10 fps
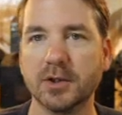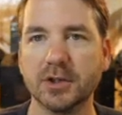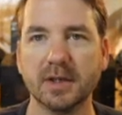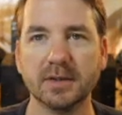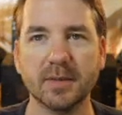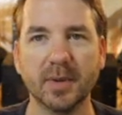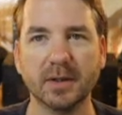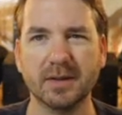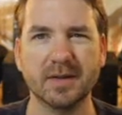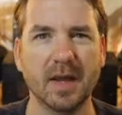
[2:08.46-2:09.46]
and
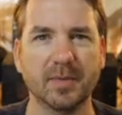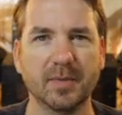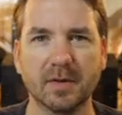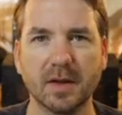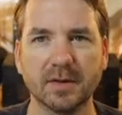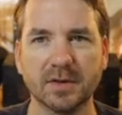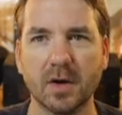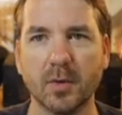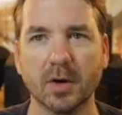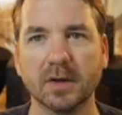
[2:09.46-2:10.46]
typically this happens a lot in
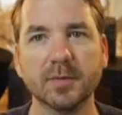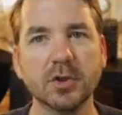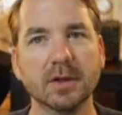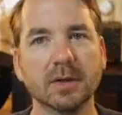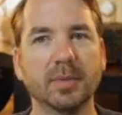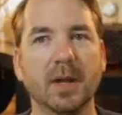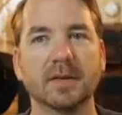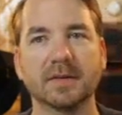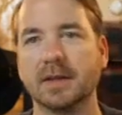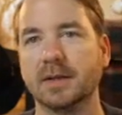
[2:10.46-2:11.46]
stock markets, but you can apply
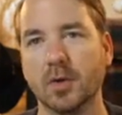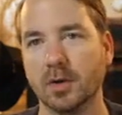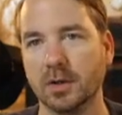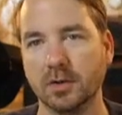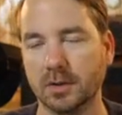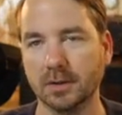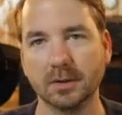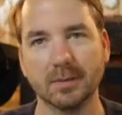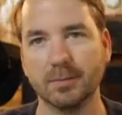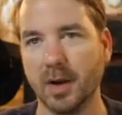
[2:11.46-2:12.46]
this to any market. You could
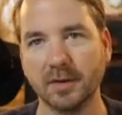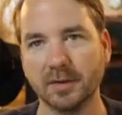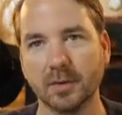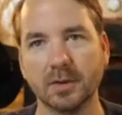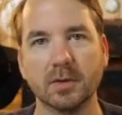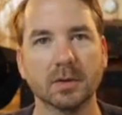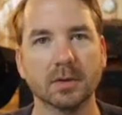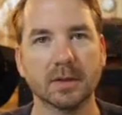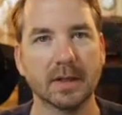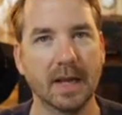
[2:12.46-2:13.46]
look at bonds with it. You could
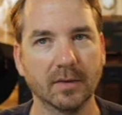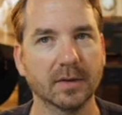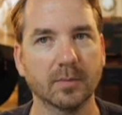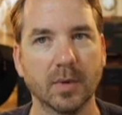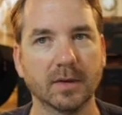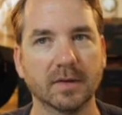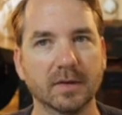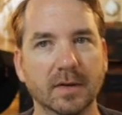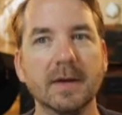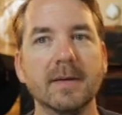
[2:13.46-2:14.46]
look at housing prices
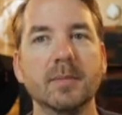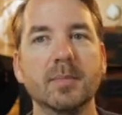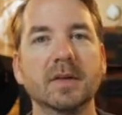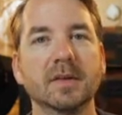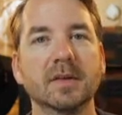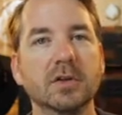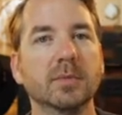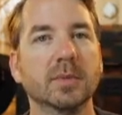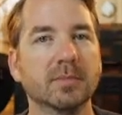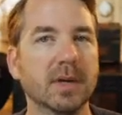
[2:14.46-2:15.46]
because it's
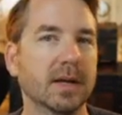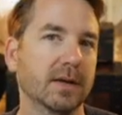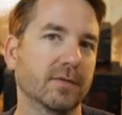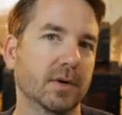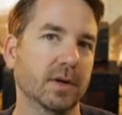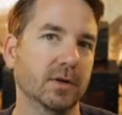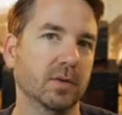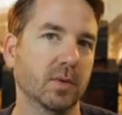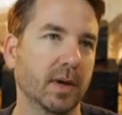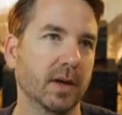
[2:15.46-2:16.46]
human behavior, and
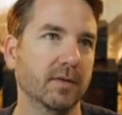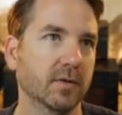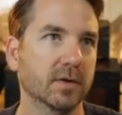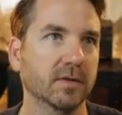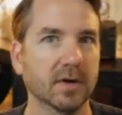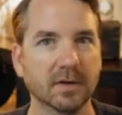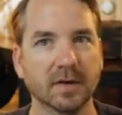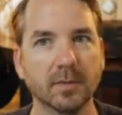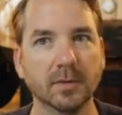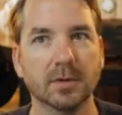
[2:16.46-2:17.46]
human behavior is very
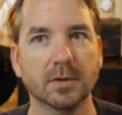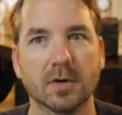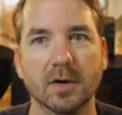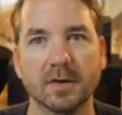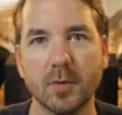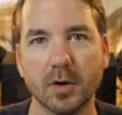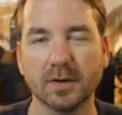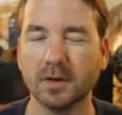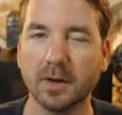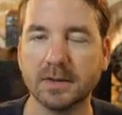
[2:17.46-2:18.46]
similar across markets.
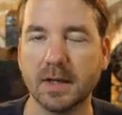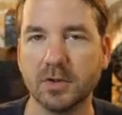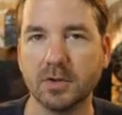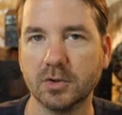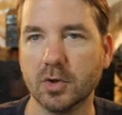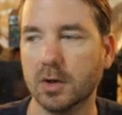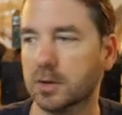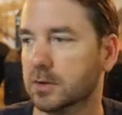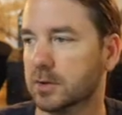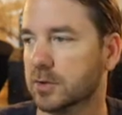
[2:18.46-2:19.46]
A lot of times you can draw
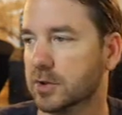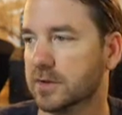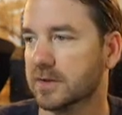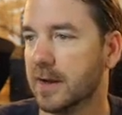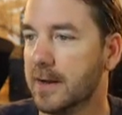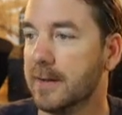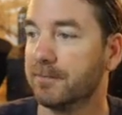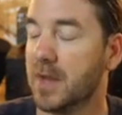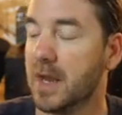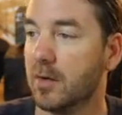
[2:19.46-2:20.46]
conclusions.
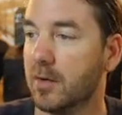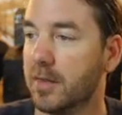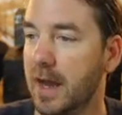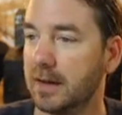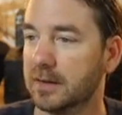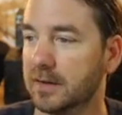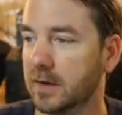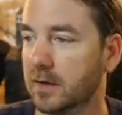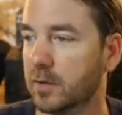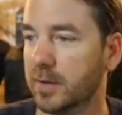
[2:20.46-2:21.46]
Now, that in
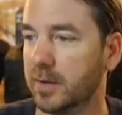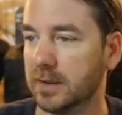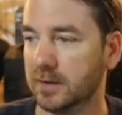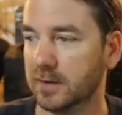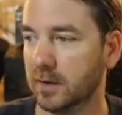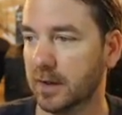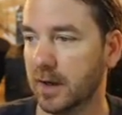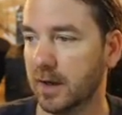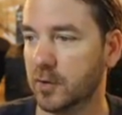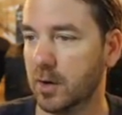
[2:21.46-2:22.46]
itself would be concerning.
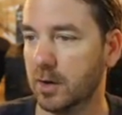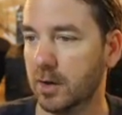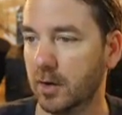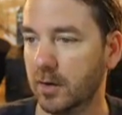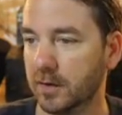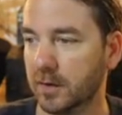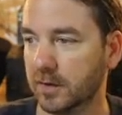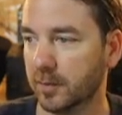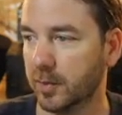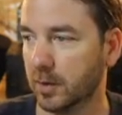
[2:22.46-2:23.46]
I've drawn out also the
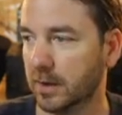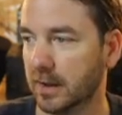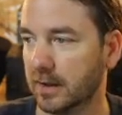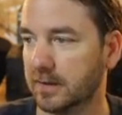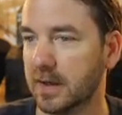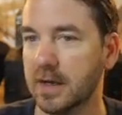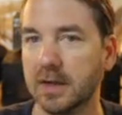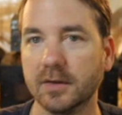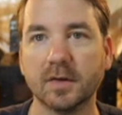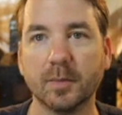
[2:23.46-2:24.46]
support lines.
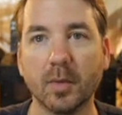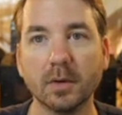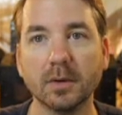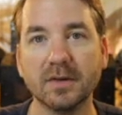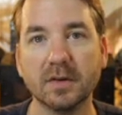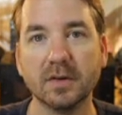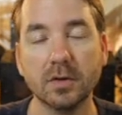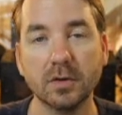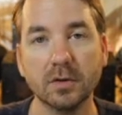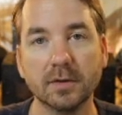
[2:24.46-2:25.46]
The support lines are
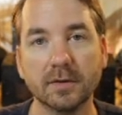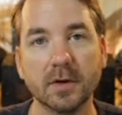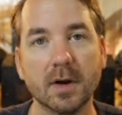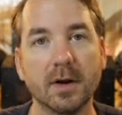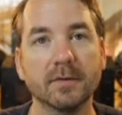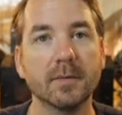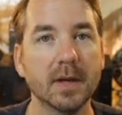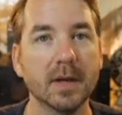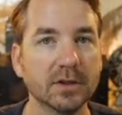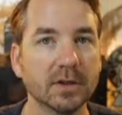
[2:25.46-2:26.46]
used for
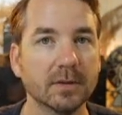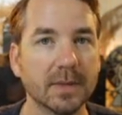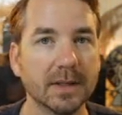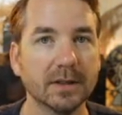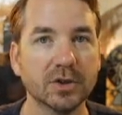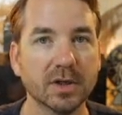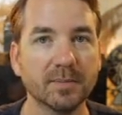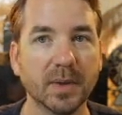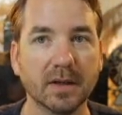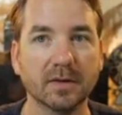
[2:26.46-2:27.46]
confirmation, meaning
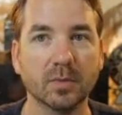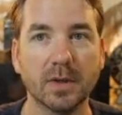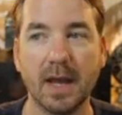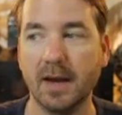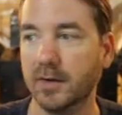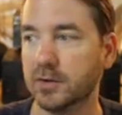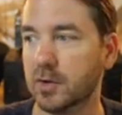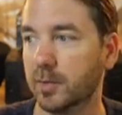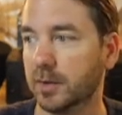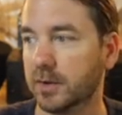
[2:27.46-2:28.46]
just because we have a
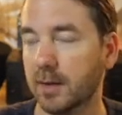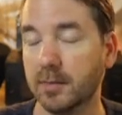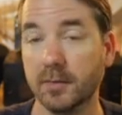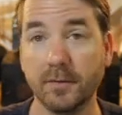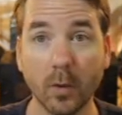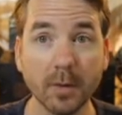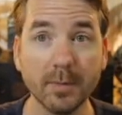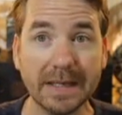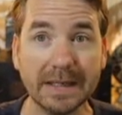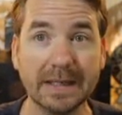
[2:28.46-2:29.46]
triple top
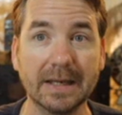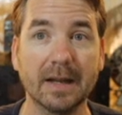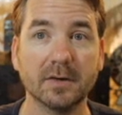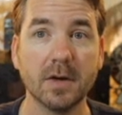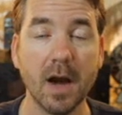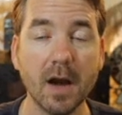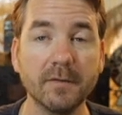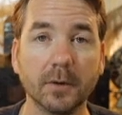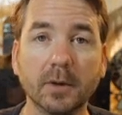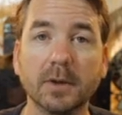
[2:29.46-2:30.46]
forming, it has
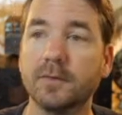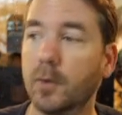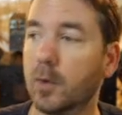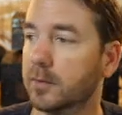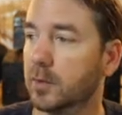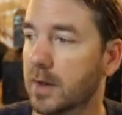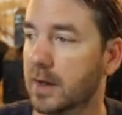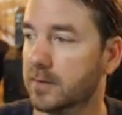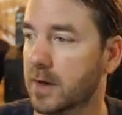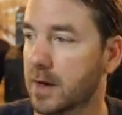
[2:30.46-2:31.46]
not fully formed. We
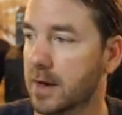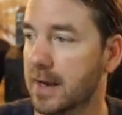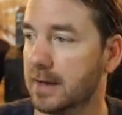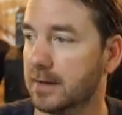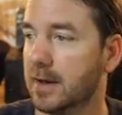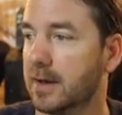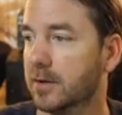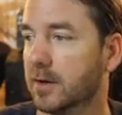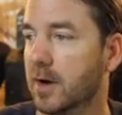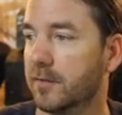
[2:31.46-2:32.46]
have not had
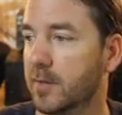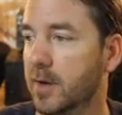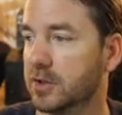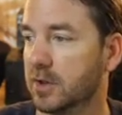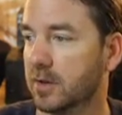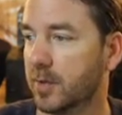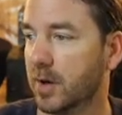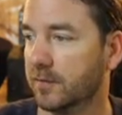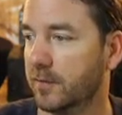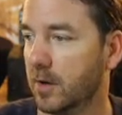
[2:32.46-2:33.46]
the confirmation of the
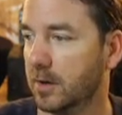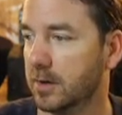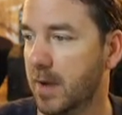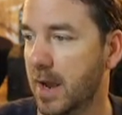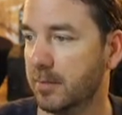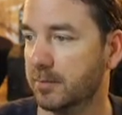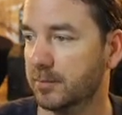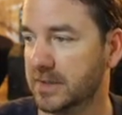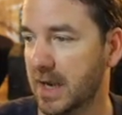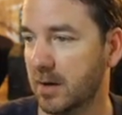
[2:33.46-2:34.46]
price falling back
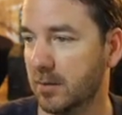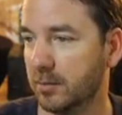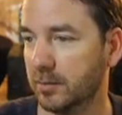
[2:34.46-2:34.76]
down